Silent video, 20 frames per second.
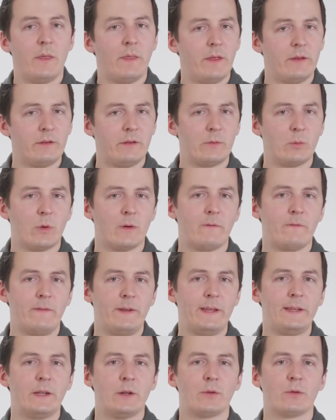This is where
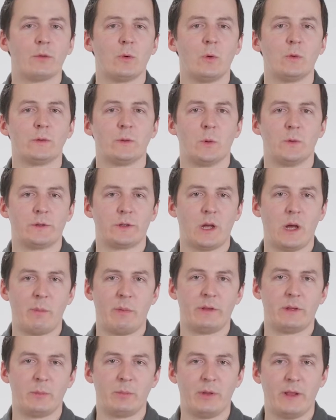feed control zones
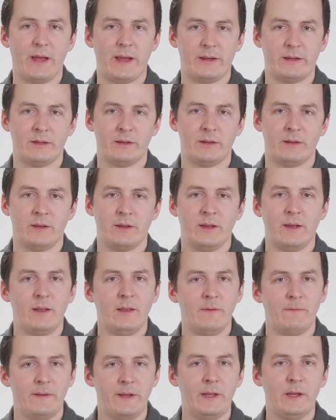come into play.
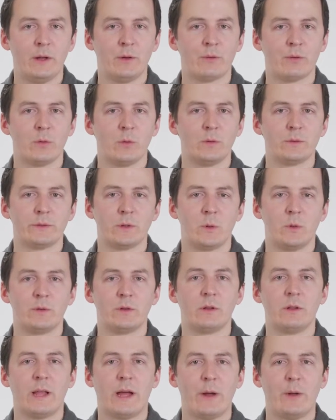Feed control
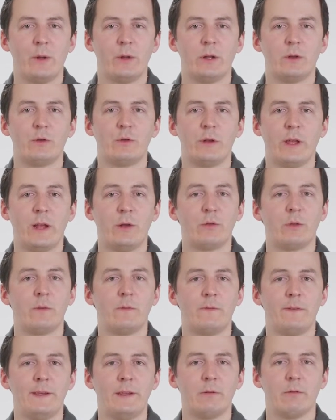zones allow you to change the
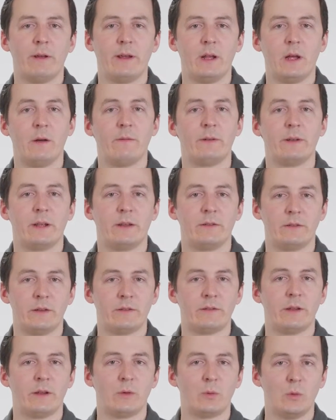feed rate of an
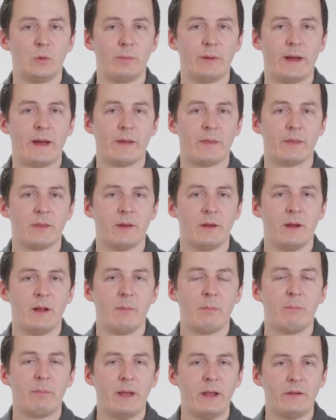existing toolpath
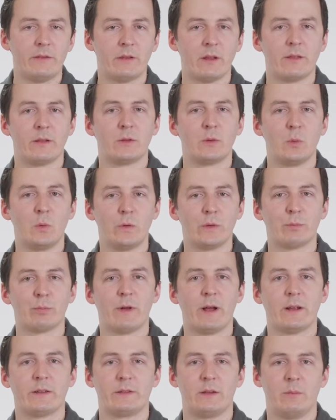based on the tool's
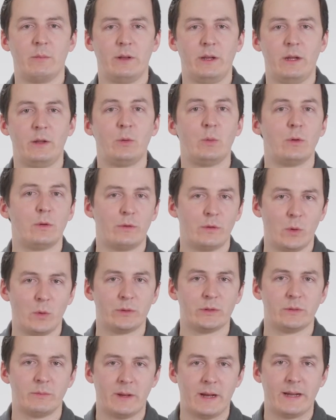proximity to a
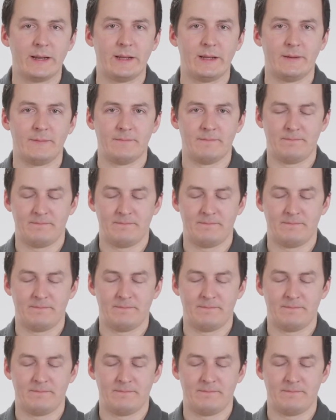chosen body.